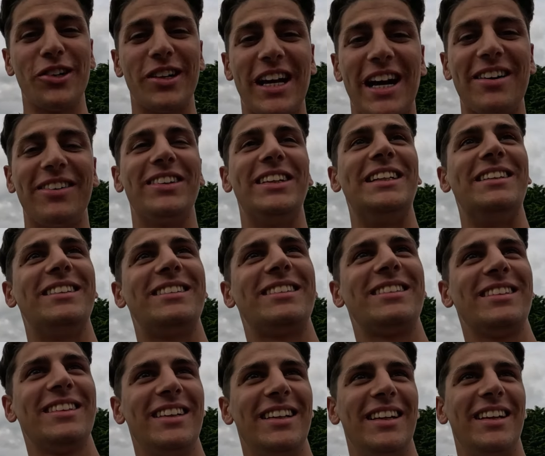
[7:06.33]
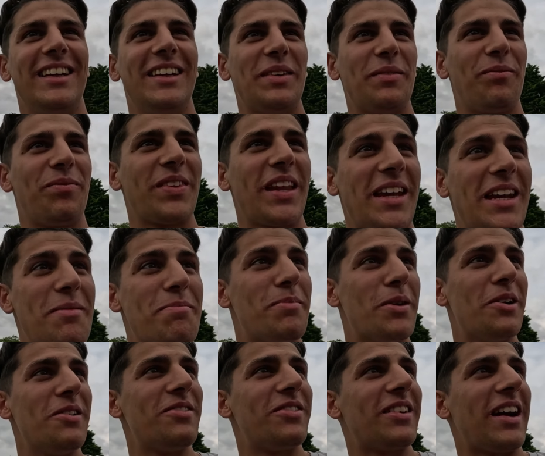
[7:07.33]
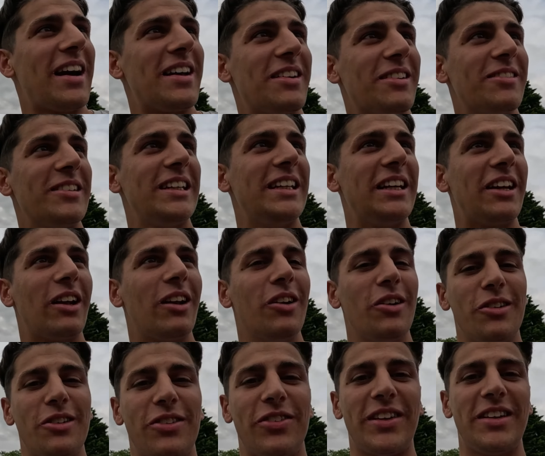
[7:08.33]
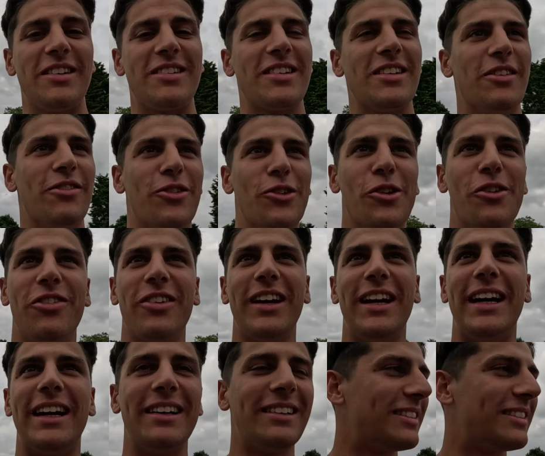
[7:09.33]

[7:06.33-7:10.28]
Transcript: good athletes. And they both had a really close finish in the 4 flat.